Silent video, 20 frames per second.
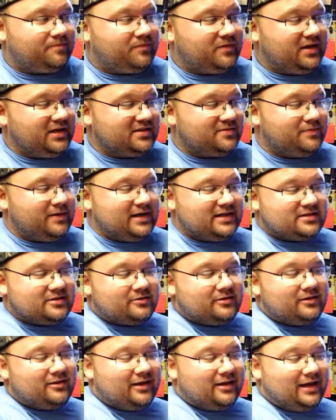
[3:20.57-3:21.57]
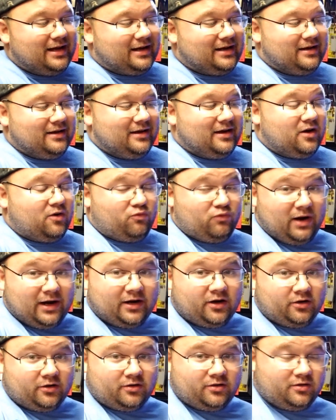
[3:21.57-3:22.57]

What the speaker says: it's basically like a record.